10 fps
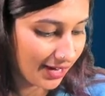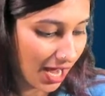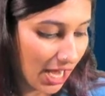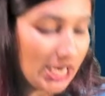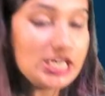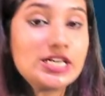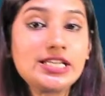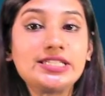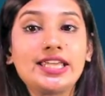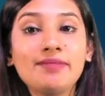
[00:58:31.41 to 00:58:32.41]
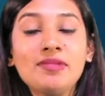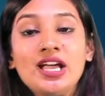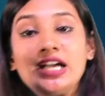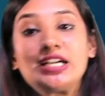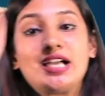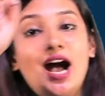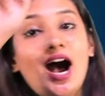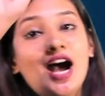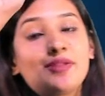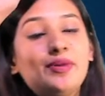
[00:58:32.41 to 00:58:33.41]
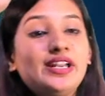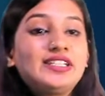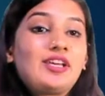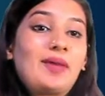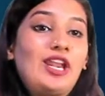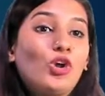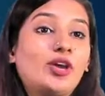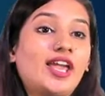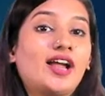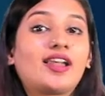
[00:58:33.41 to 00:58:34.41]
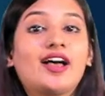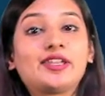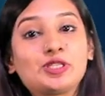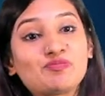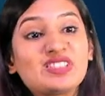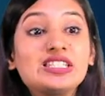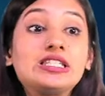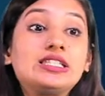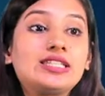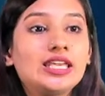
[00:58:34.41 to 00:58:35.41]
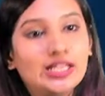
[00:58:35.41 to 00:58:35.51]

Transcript: Iron in them, carbon in them alloy is steel.